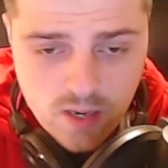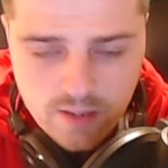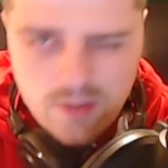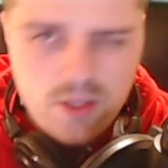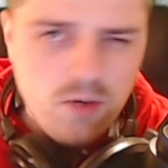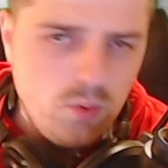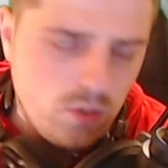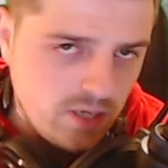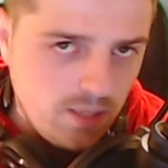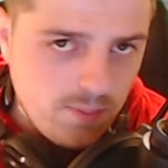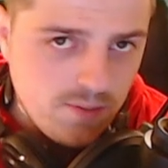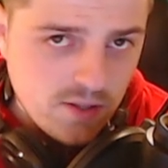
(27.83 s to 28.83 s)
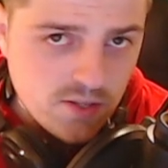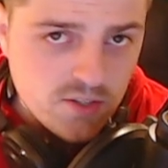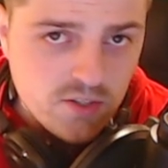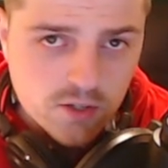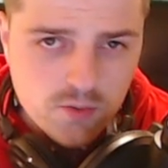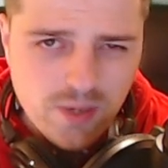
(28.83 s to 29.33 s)
Now, there were a couple of other
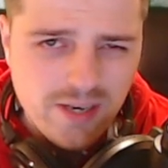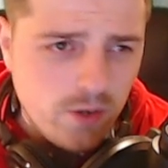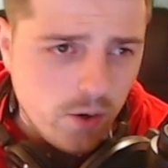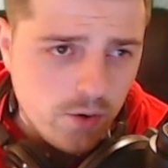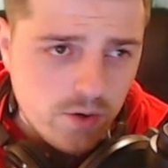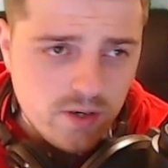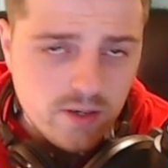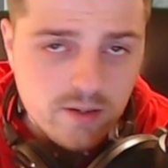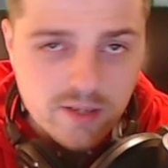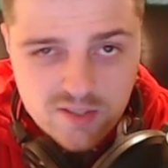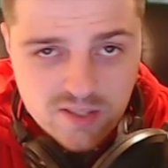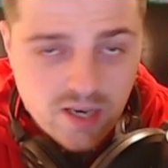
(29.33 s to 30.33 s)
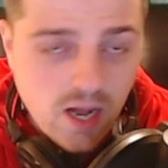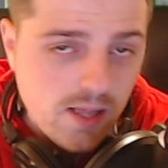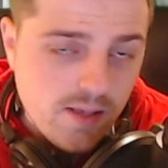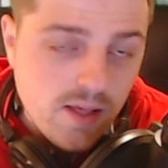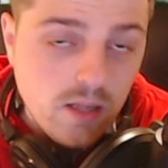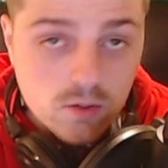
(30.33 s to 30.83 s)
stocks. We had Kogan and Nick
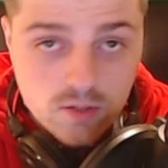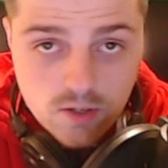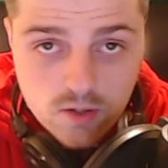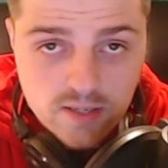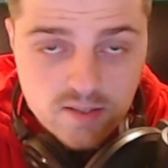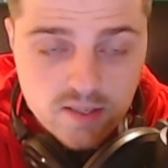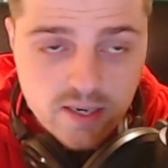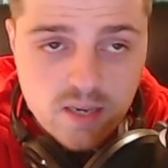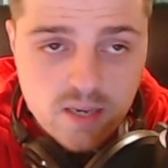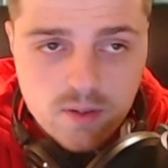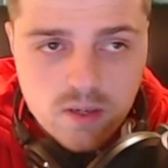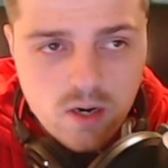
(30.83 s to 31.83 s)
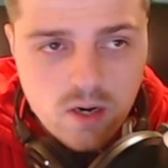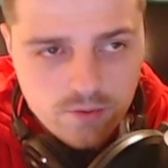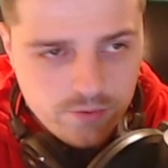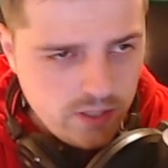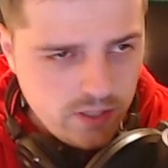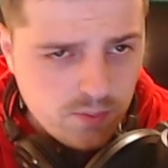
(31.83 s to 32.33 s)
Scali that looked all right today, but
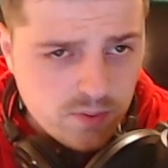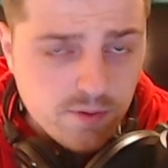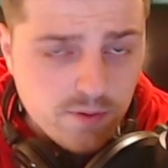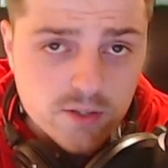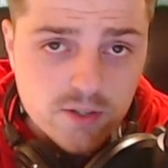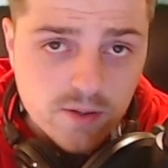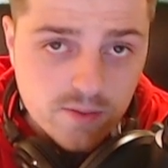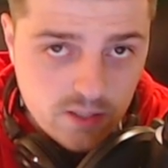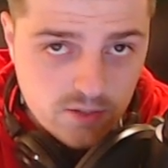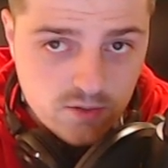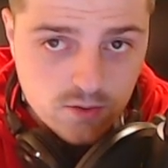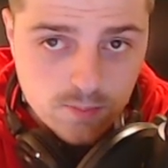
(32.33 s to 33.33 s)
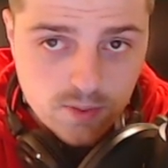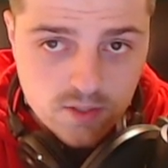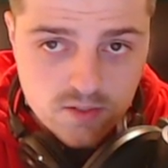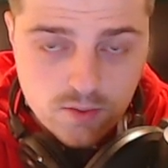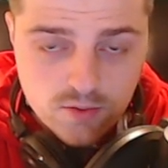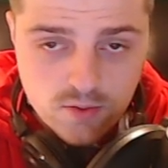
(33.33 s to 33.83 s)
really I want to focus on these two because
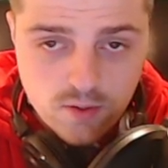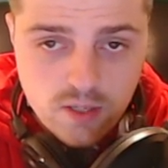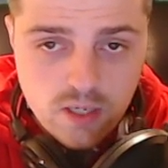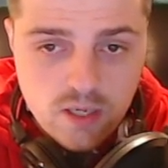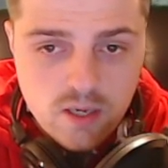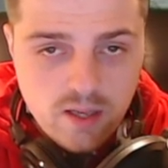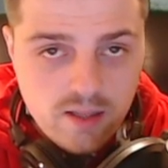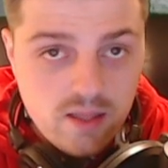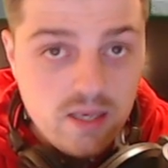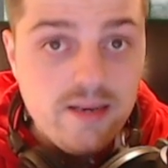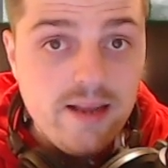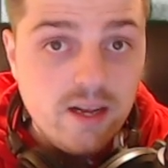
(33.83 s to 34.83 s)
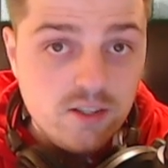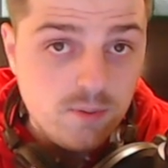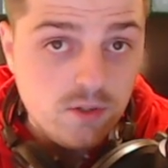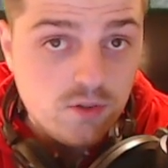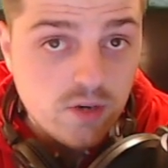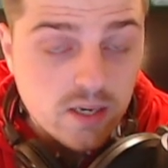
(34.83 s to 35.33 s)
they were sort of the
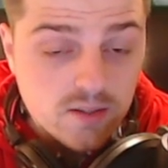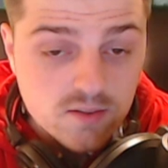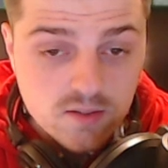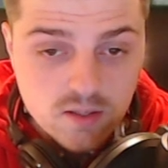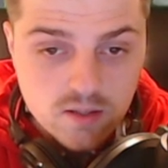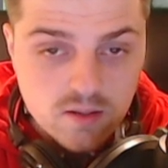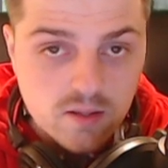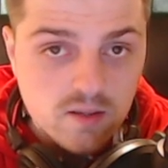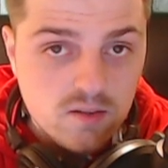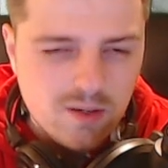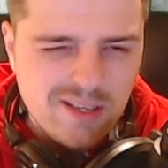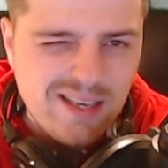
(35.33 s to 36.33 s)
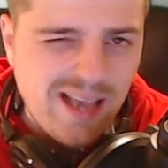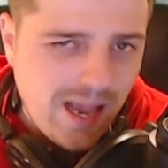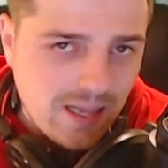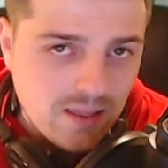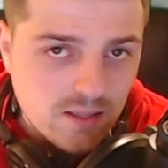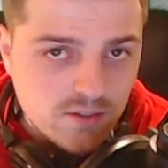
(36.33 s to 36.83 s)
announcement trades, the sort of
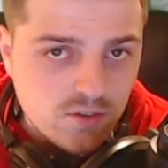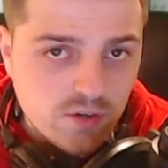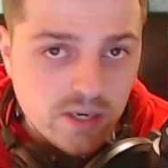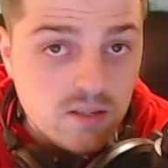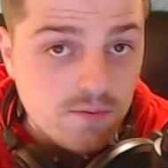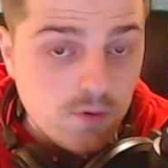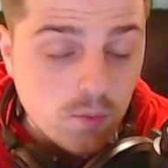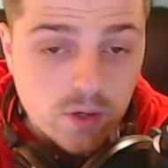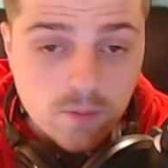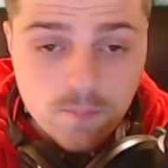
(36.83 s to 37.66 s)
catalyst trades, if you will.